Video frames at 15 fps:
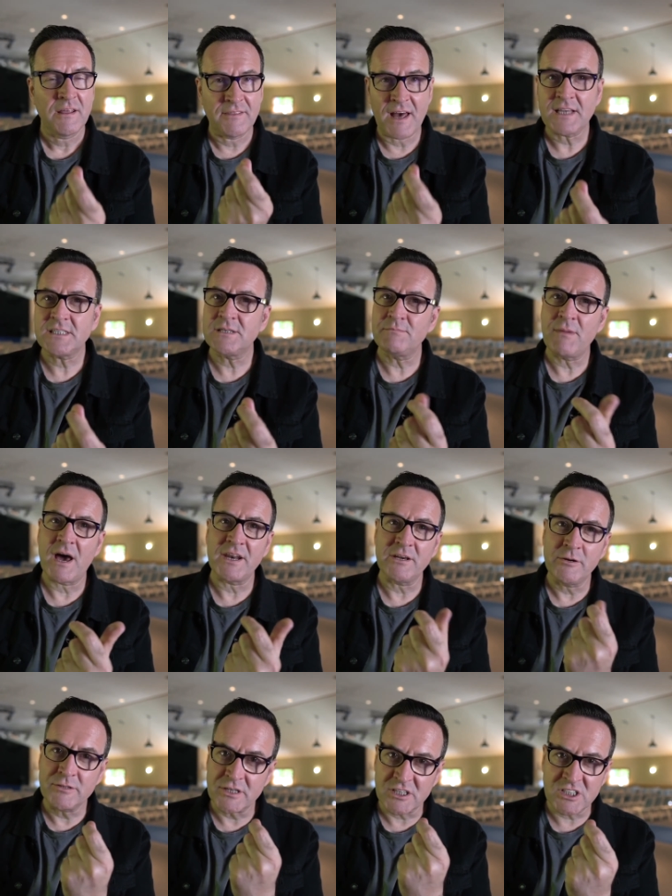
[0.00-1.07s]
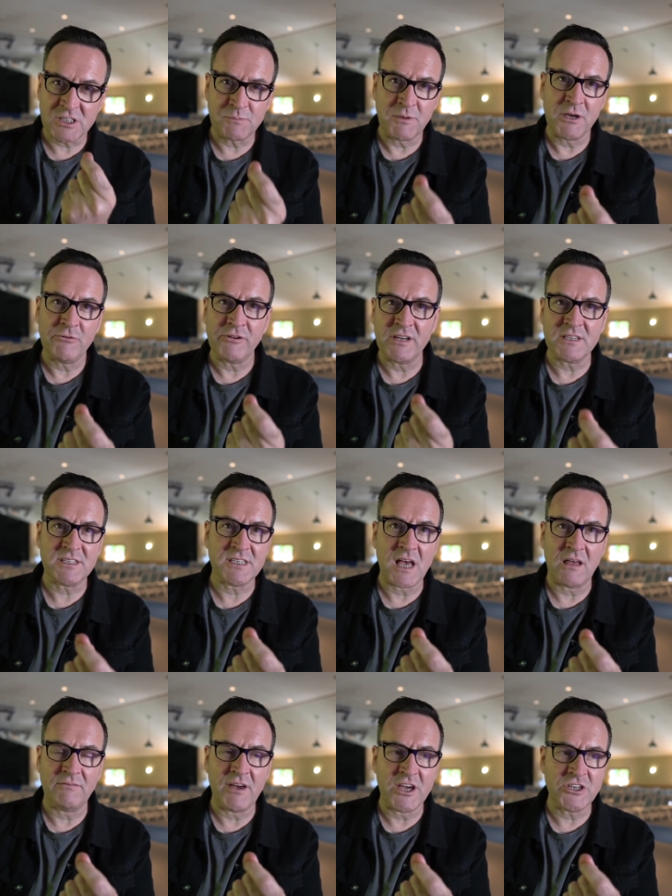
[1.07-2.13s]
That's a man who's experienced
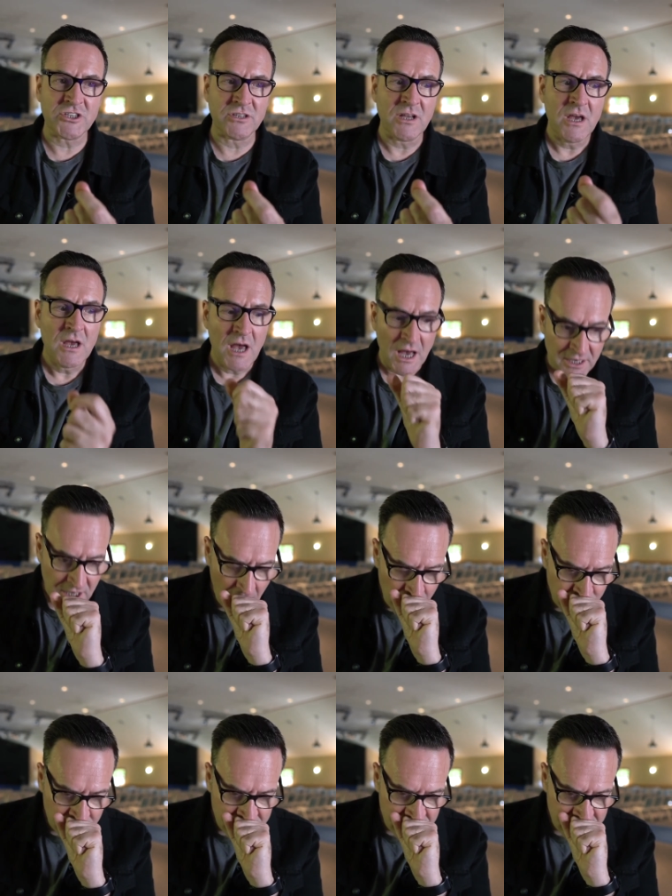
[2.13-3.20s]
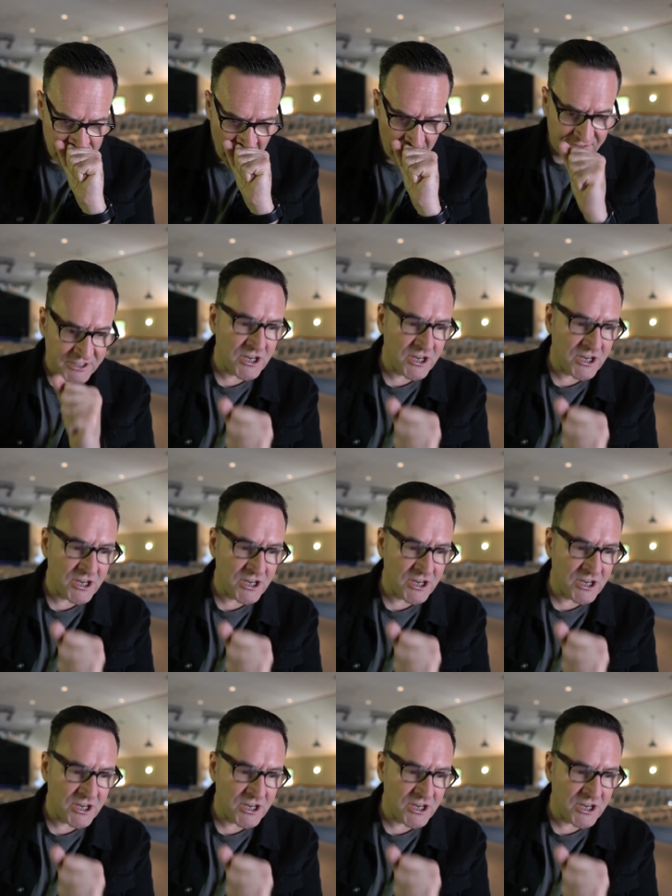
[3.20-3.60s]
salvation. And God wants us to have a